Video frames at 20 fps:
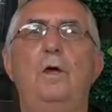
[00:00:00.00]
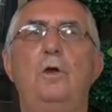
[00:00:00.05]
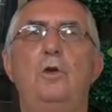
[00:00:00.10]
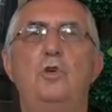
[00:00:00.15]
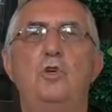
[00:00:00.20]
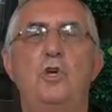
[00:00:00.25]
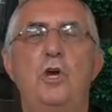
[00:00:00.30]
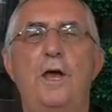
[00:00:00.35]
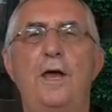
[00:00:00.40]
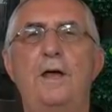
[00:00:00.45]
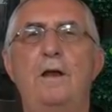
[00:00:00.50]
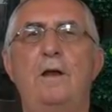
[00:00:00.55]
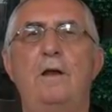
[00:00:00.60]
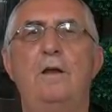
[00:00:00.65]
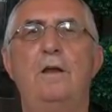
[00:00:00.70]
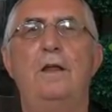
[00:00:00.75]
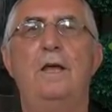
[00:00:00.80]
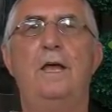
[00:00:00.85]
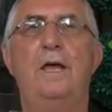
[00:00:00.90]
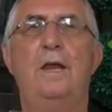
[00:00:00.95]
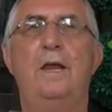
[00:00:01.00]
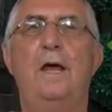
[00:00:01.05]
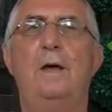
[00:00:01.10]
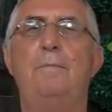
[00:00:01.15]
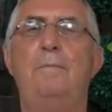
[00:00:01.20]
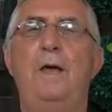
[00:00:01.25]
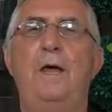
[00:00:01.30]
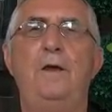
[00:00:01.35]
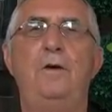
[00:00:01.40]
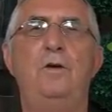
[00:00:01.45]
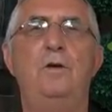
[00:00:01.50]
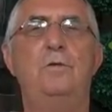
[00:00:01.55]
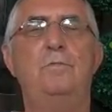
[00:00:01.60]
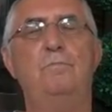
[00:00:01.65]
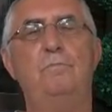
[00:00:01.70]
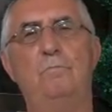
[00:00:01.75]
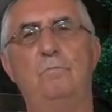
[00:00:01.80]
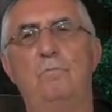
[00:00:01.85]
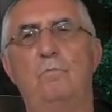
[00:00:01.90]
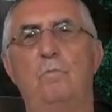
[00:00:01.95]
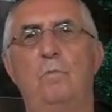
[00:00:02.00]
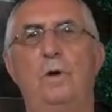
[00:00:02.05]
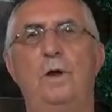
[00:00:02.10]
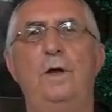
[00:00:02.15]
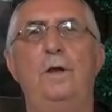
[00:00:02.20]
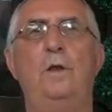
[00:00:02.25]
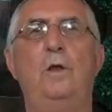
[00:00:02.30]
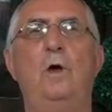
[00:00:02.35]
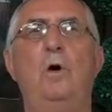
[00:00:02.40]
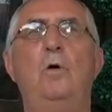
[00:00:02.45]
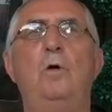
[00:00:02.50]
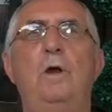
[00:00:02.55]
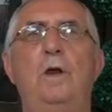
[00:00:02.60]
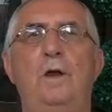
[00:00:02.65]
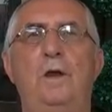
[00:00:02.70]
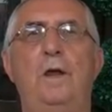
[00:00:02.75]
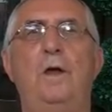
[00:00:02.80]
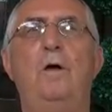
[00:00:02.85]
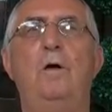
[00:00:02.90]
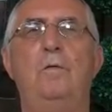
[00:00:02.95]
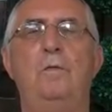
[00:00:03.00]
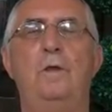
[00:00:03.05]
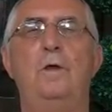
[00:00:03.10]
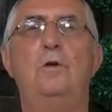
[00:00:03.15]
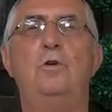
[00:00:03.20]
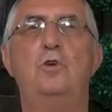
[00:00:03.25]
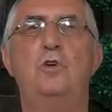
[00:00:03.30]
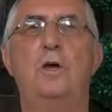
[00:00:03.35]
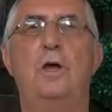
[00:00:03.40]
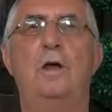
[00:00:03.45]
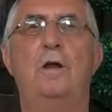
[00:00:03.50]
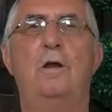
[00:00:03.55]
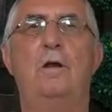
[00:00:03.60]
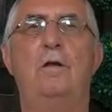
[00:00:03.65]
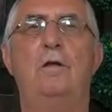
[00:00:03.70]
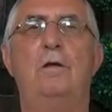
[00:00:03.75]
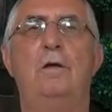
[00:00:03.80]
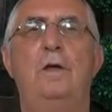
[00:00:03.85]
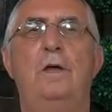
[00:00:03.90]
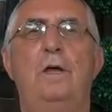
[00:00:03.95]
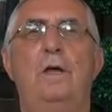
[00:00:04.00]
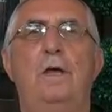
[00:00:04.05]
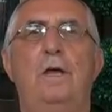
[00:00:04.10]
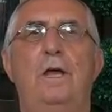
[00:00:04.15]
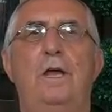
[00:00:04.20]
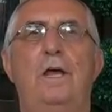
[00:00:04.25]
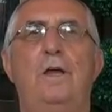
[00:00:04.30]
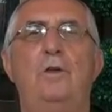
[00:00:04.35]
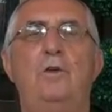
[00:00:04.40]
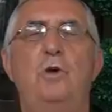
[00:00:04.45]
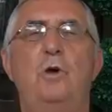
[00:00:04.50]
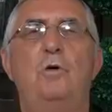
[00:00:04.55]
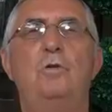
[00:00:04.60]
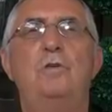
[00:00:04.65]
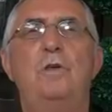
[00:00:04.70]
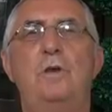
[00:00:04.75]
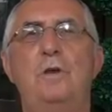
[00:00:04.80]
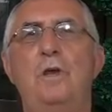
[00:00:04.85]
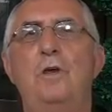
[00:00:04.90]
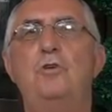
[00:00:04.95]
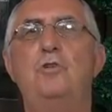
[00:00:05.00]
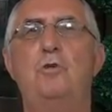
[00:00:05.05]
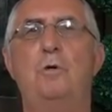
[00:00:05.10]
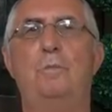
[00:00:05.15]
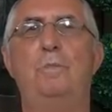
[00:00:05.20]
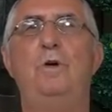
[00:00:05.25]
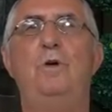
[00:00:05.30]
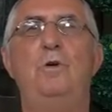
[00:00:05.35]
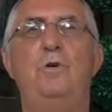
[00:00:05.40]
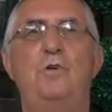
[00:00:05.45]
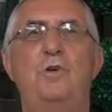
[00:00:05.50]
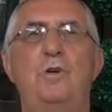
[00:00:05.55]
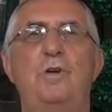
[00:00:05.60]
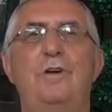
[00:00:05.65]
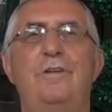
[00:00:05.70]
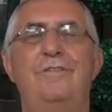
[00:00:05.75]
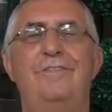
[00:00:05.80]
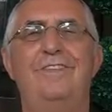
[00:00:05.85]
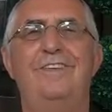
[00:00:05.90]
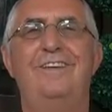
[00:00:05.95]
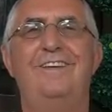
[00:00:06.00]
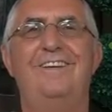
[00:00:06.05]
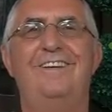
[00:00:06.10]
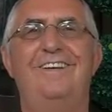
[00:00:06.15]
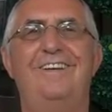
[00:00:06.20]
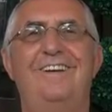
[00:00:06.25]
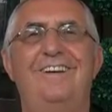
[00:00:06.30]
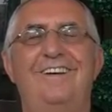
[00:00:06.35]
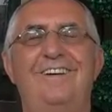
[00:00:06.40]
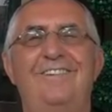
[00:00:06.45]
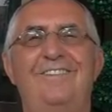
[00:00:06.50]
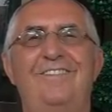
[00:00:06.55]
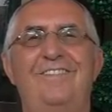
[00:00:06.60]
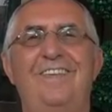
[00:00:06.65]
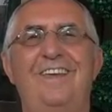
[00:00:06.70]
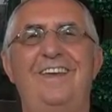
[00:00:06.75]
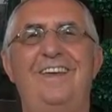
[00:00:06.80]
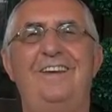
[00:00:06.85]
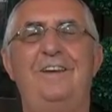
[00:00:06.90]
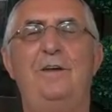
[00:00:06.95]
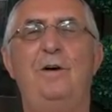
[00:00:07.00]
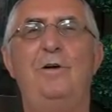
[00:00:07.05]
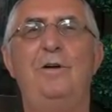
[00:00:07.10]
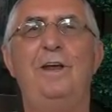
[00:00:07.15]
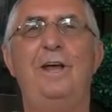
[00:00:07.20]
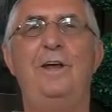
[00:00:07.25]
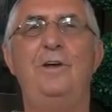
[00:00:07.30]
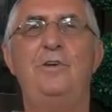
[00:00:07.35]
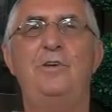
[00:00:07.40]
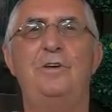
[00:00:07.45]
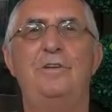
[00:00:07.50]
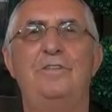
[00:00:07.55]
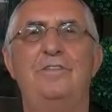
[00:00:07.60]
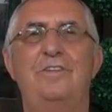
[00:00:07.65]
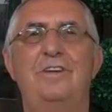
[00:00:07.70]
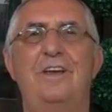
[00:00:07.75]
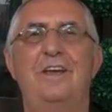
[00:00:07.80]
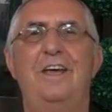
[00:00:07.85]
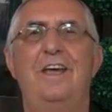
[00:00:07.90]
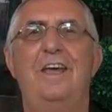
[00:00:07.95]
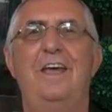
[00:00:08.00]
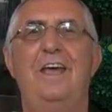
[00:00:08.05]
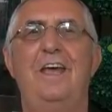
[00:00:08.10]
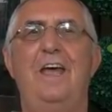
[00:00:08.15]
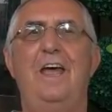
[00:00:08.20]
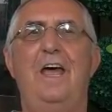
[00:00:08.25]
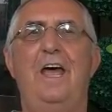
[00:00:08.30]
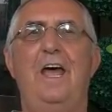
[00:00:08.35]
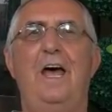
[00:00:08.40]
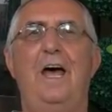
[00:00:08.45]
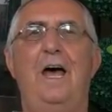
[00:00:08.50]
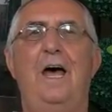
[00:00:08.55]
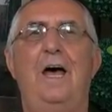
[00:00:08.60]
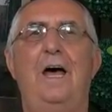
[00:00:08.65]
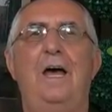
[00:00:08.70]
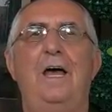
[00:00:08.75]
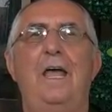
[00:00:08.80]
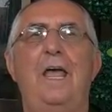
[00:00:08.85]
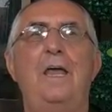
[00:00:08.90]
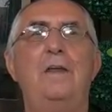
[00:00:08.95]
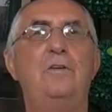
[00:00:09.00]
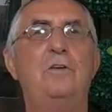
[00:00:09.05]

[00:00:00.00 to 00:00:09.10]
channel, and I may just reload it here in this channel. It shows the distribution of the of the donations. Uh, and